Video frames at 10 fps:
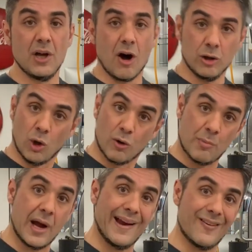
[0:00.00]
I'll lower
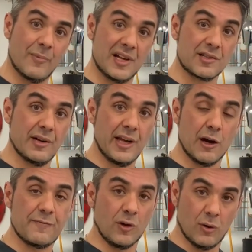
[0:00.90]
my air to my starting
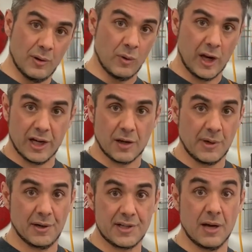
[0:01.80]
airflow and we'll let it come
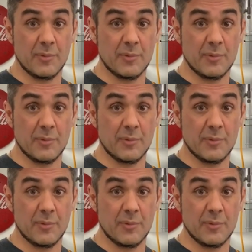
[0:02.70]
down to temp.